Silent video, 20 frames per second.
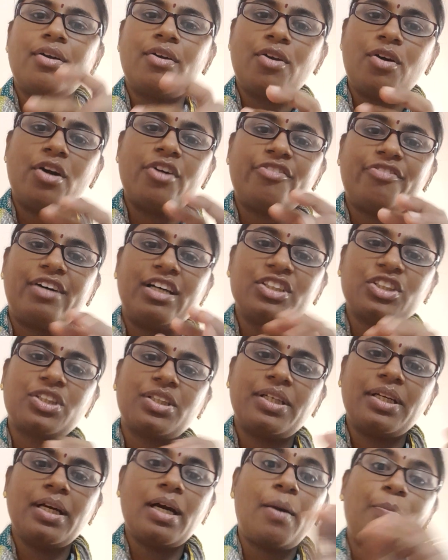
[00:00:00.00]
not
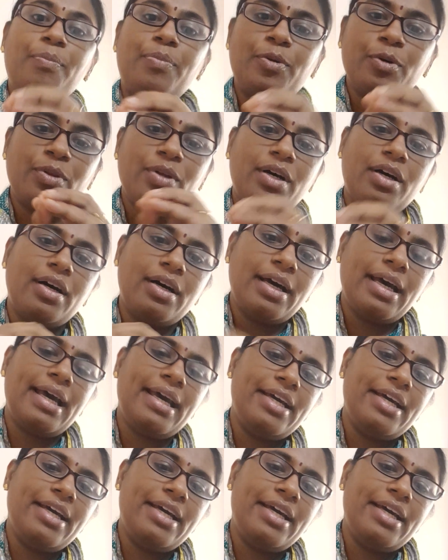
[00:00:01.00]
functioning up to the